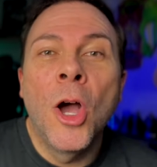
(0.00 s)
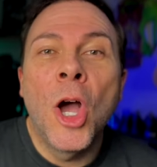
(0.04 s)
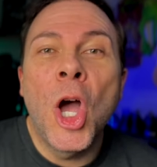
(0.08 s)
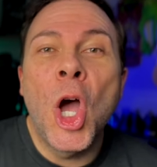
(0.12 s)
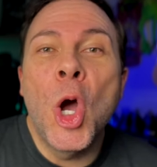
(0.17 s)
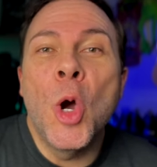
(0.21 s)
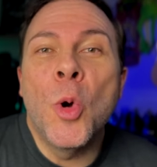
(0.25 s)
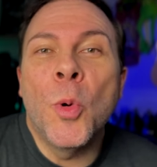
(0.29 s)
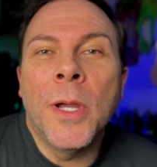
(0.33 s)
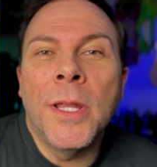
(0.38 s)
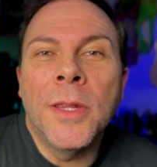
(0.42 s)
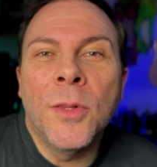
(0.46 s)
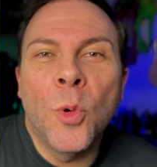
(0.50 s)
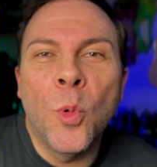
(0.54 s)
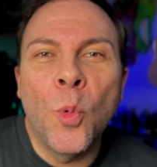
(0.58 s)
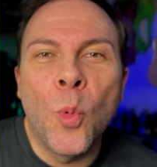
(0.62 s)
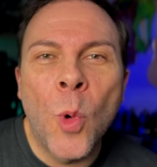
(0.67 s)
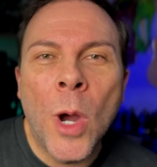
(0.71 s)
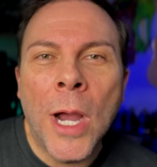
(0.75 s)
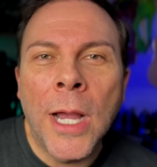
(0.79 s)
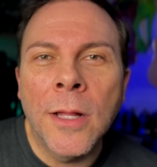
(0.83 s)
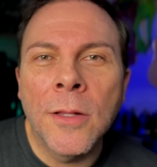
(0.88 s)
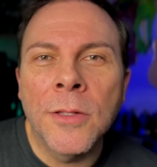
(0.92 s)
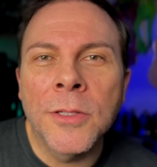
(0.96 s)
Oh, and the
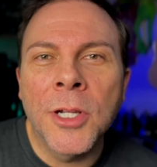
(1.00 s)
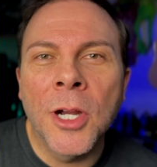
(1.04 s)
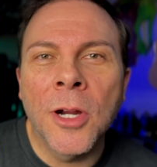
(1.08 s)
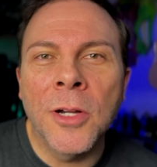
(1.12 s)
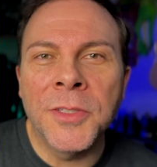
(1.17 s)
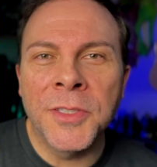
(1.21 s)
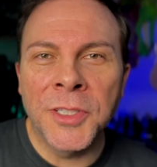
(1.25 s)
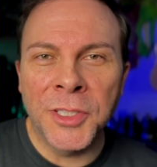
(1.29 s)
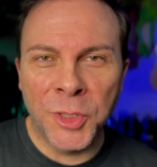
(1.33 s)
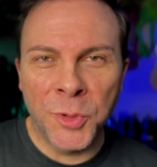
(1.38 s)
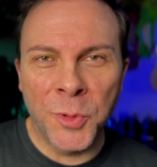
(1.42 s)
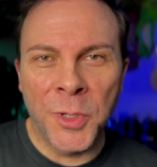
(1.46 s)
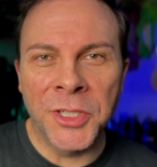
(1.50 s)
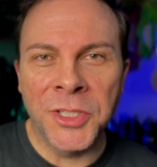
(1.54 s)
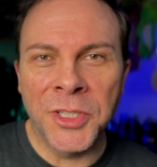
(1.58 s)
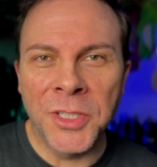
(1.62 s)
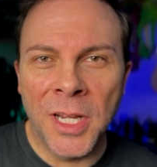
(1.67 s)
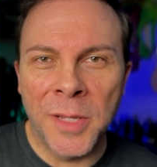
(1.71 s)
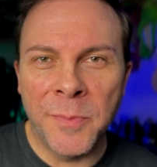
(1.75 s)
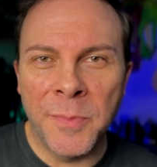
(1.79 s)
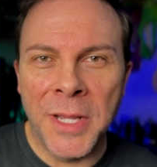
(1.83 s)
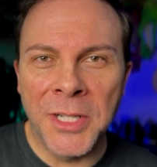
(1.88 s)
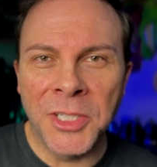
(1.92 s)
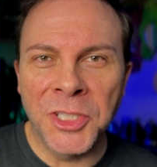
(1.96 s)
wild card situation
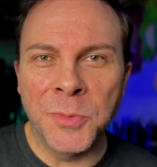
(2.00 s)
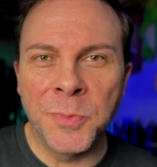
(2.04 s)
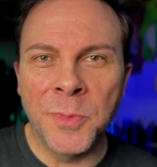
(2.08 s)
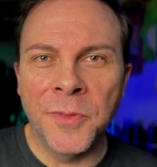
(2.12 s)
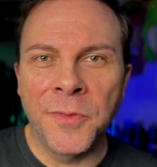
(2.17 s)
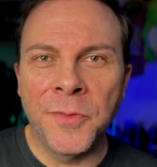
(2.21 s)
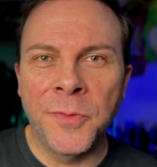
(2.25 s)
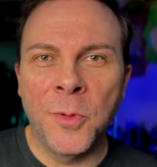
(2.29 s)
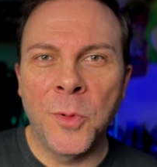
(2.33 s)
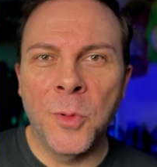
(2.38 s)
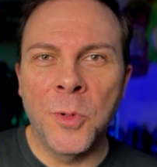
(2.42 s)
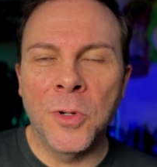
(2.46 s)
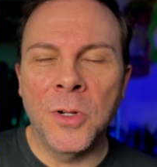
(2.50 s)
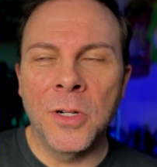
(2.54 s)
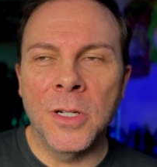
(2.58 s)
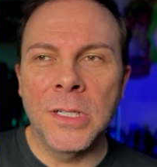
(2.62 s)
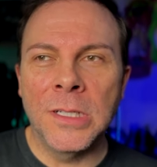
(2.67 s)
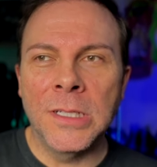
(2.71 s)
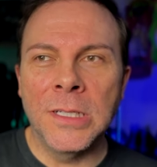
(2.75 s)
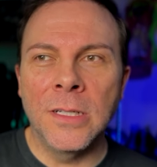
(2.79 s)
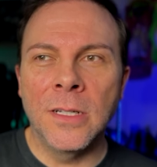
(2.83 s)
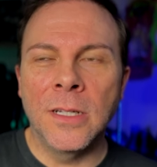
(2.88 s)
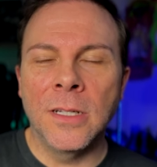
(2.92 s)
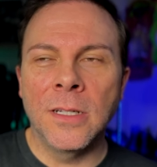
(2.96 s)
I mentioned before
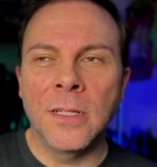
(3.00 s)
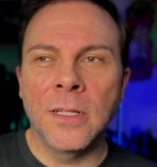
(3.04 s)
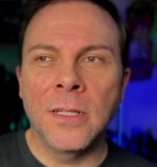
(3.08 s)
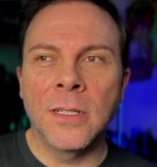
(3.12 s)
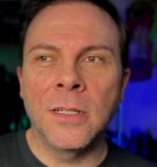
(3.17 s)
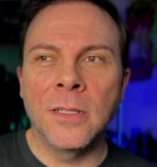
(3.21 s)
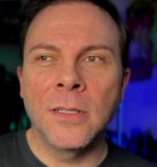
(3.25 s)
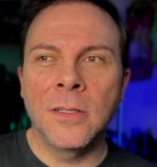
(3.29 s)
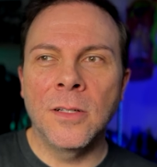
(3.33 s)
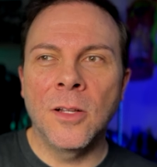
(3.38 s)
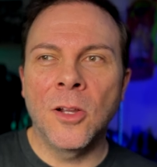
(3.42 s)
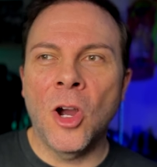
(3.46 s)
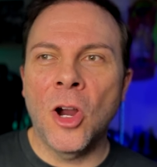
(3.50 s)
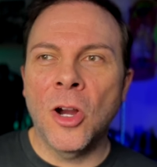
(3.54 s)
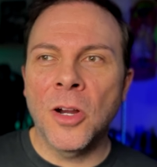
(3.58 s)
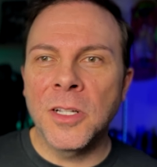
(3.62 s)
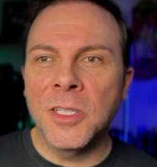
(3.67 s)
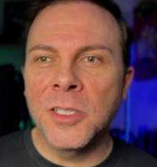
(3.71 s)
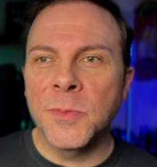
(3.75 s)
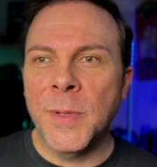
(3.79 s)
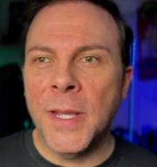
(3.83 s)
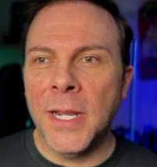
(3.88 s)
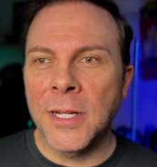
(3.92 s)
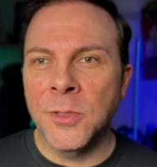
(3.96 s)

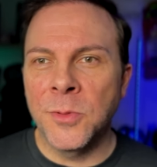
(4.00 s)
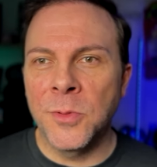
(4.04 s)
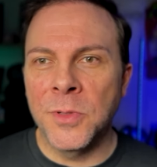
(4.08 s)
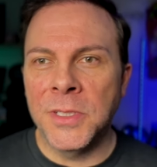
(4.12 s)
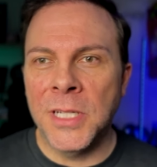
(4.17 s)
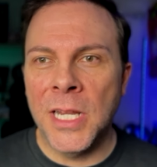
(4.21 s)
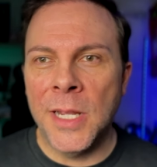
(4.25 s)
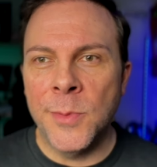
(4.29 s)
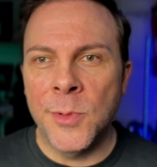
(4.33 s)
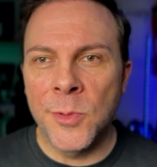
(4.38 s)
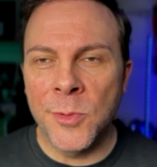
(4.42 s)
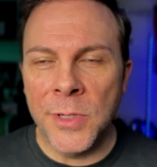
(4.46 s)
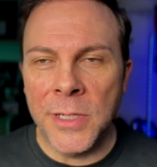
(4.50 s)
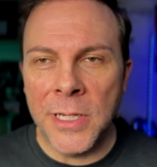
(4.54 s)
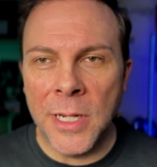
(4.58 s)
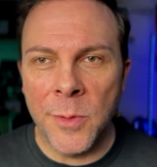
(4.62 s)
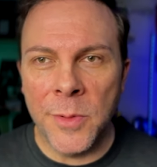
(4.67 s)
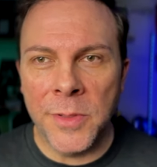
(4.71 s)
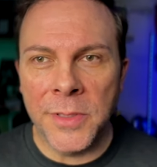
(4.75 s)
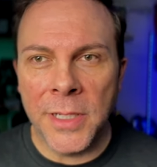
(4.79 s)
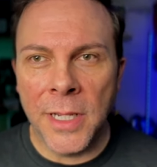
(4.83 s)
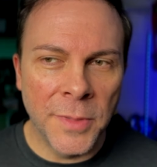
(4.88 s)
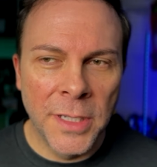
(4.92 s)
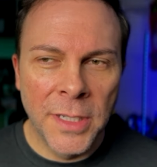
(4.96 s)
harkens back to a table read I
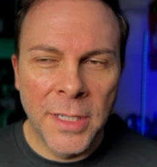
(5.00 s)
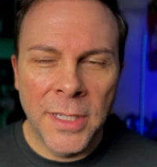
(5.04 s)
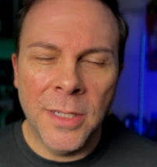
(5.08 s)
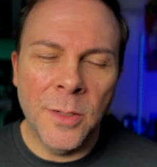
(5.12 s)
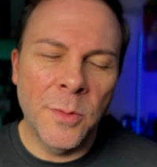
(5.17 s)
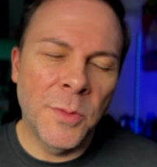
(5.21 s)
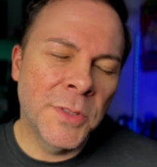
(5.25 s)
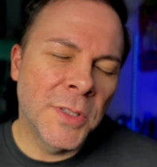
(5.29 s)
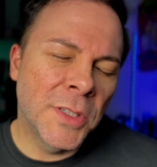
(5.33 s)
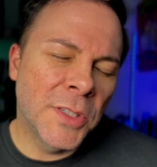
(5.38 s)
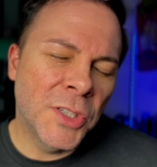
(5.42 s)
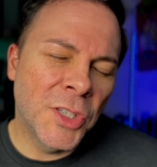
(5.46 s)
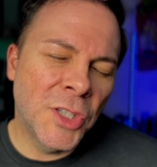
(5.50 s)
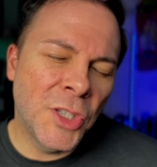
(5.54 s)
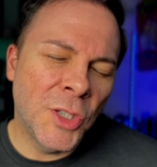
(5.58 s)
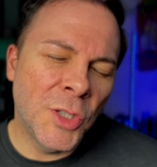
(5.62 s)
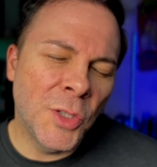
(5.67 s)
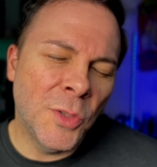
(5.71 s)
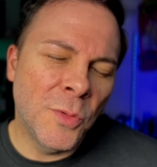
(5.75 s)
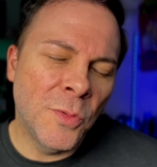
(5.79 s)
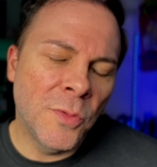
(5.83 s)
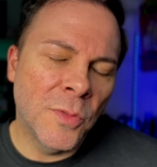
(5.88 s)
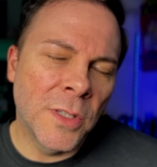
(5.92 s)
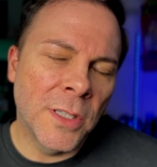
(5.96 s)
was at. It was this
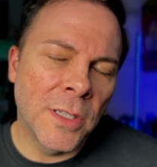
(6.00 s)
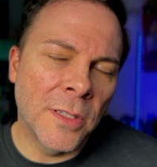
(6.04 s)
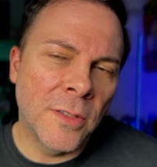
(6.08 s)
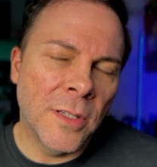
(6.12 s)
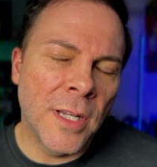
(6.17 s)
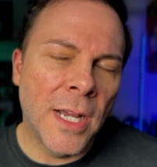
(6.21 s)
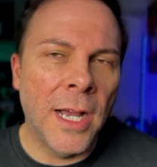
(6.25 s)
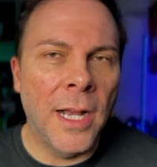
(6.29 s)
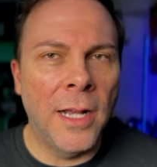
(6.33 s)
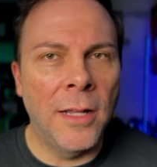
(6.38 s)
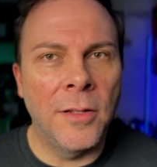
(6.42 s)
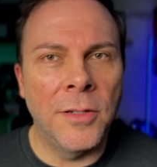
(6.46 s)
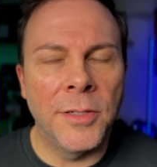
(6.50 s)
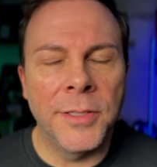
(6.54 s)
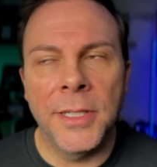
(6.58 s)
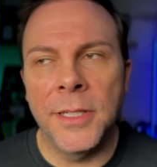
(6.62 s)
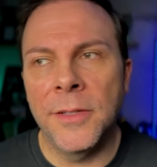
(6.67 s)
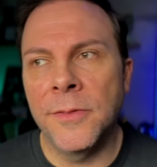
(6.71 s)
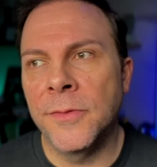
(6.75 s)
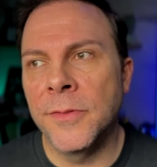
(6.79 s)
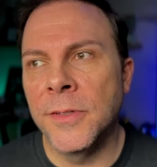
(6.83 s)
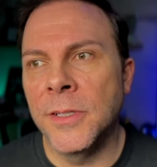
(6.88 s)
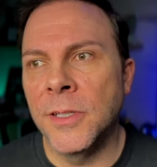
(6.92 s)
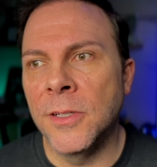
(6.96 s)
cute little holiday
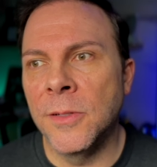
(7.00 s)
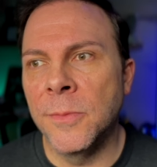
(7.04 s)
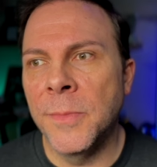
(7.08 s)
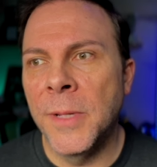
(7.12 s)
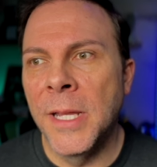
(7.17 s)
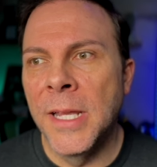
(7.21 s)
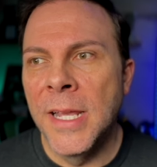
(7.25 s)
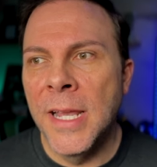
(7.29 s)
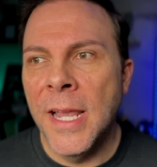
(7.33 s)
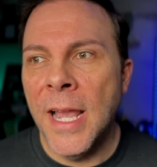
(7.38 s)
film.